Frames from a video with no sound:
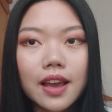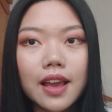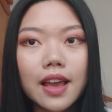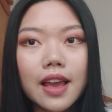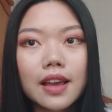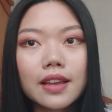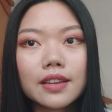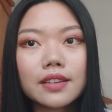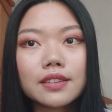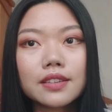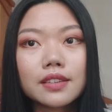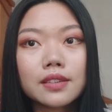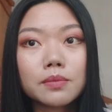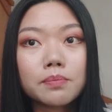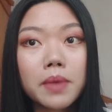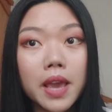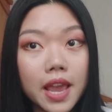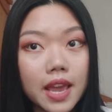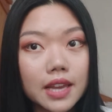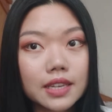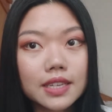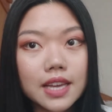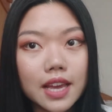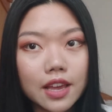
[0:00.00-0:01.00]
and
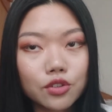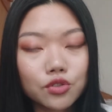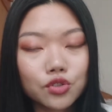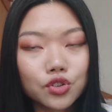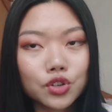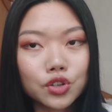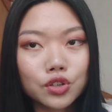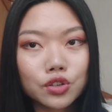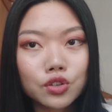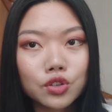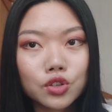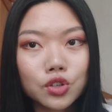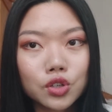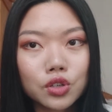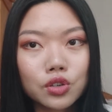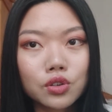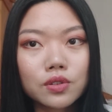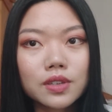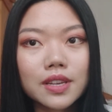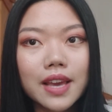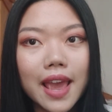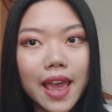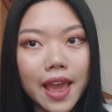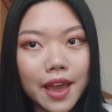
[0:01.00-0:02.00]
pay attention
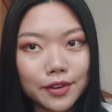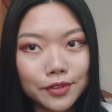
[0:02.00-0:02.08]
to the